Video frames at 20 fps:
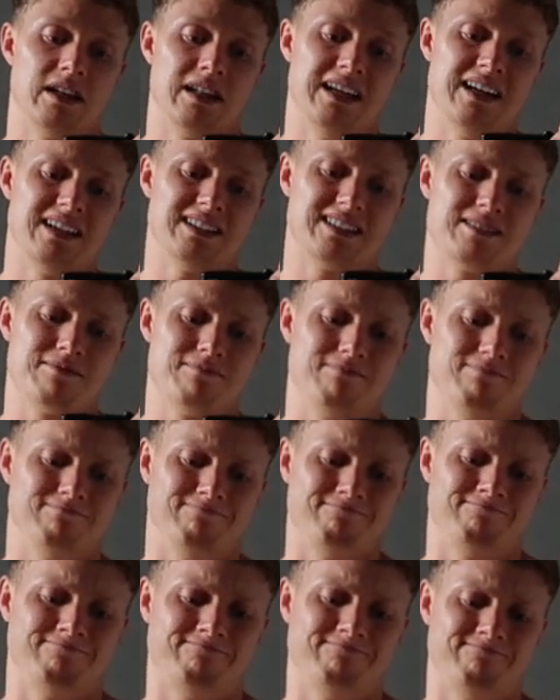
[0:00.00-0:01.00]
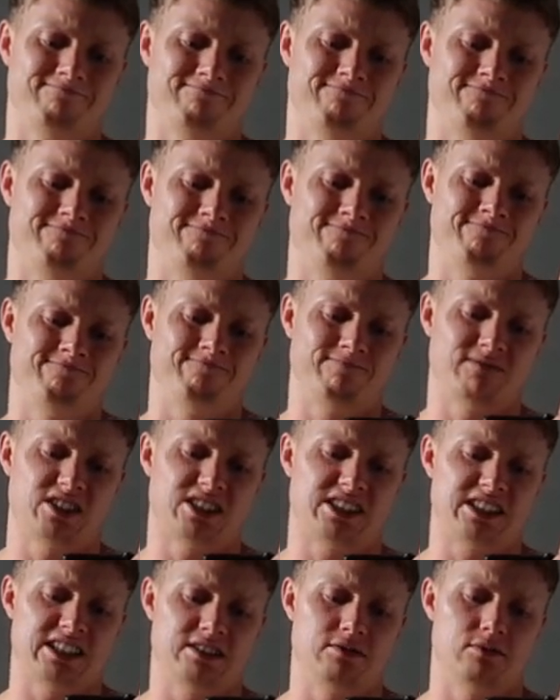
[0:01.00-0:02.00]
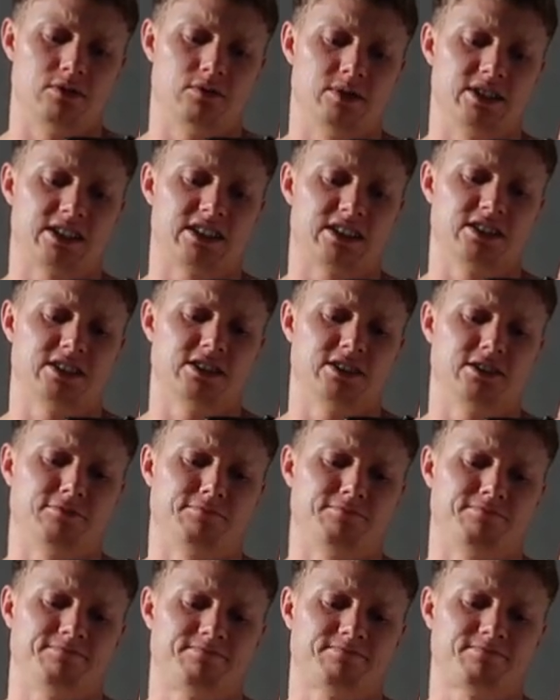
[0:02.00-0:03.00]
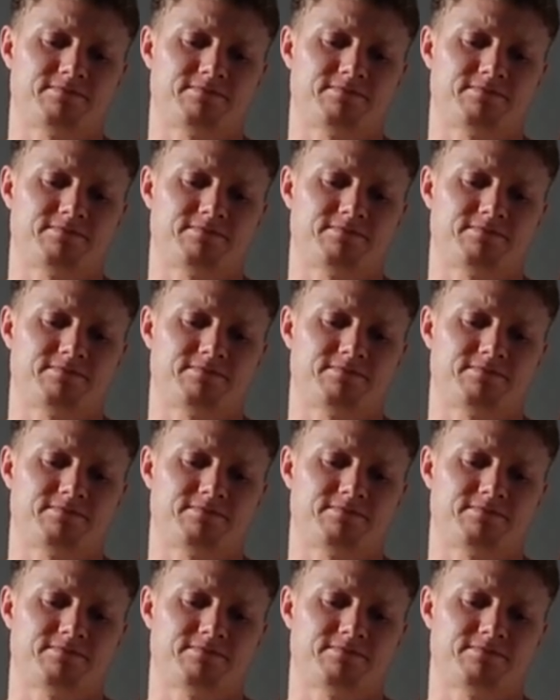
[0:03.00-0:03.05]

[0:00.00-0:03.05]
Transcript: let's see what we can do.